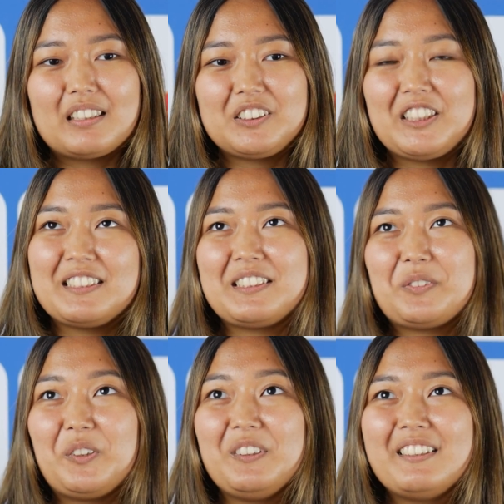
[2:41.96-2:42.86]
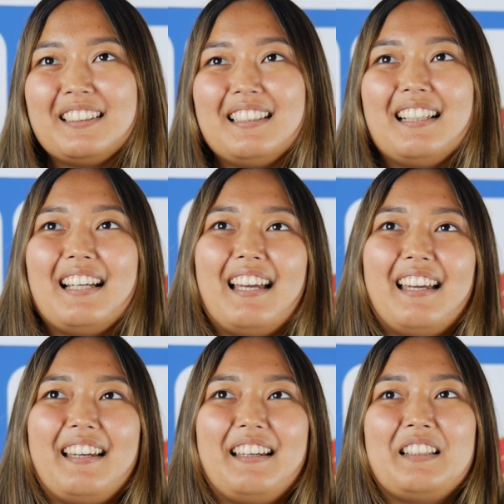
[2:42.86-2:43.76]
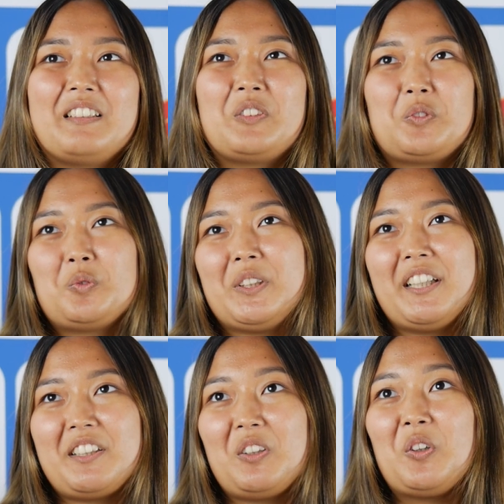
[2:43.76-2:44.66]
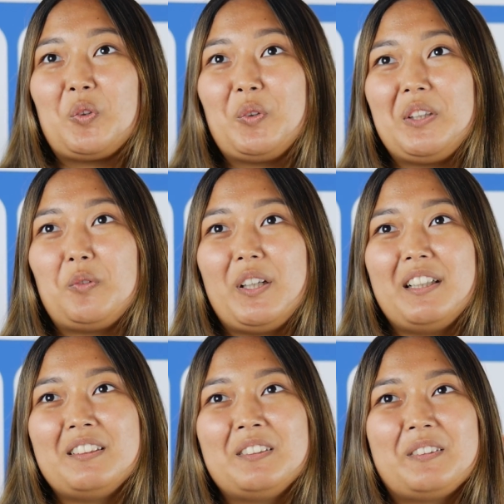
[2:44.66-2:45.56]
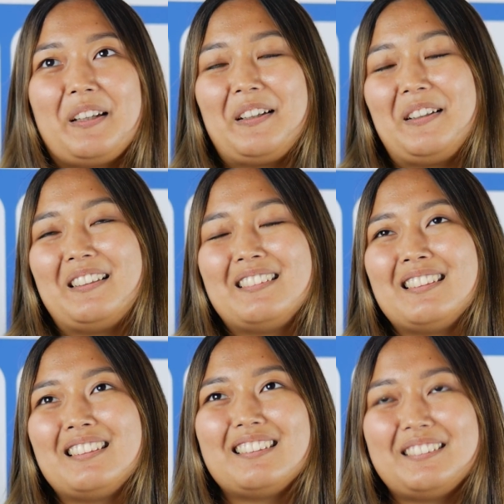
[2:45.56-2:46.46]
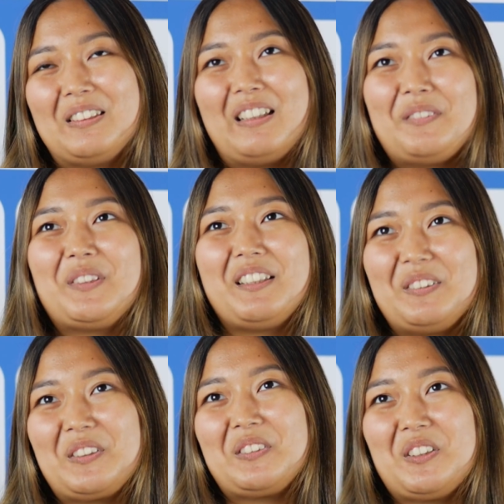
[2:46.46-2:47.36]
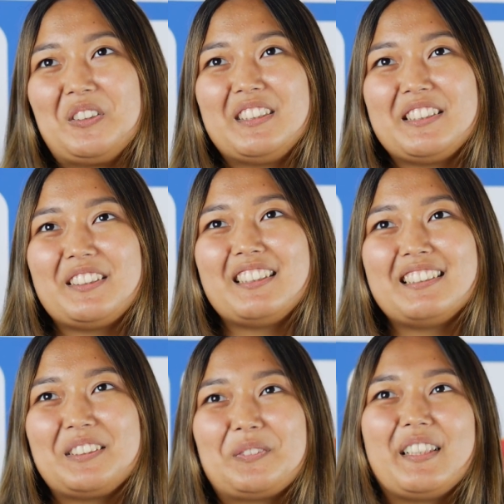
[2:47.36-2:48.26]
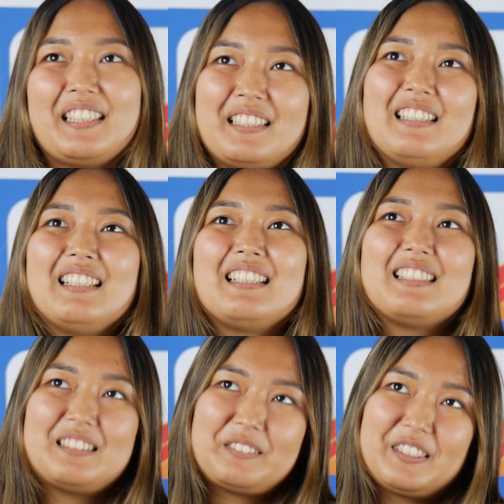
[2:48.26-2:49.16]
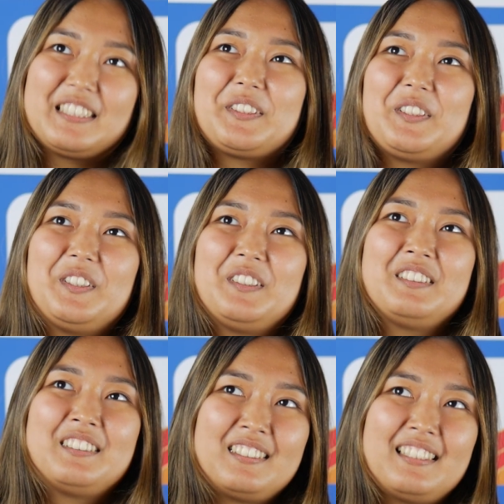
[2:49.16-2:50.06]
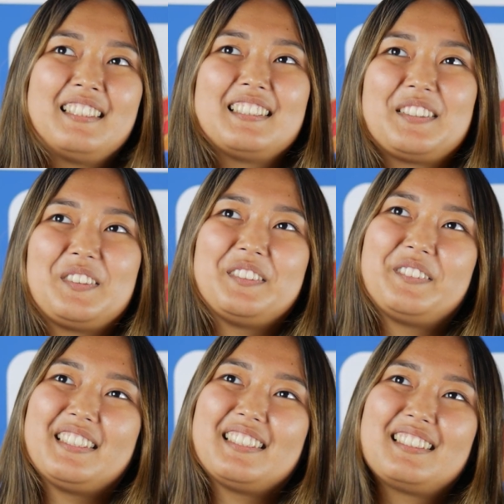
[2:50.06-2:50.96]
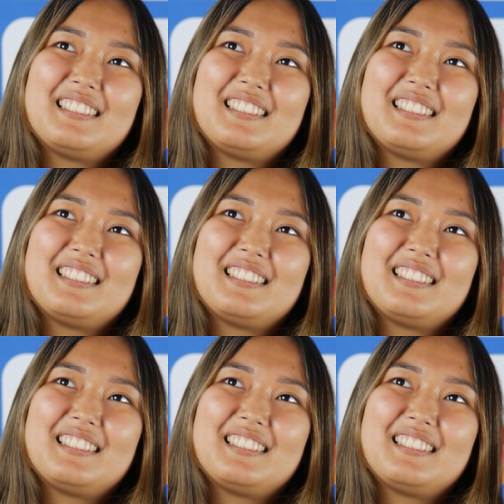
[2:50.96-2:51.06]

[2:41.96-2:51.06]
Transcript: chess world, and we get along really well and I'm really looking forward to it, to play with her in this tournament.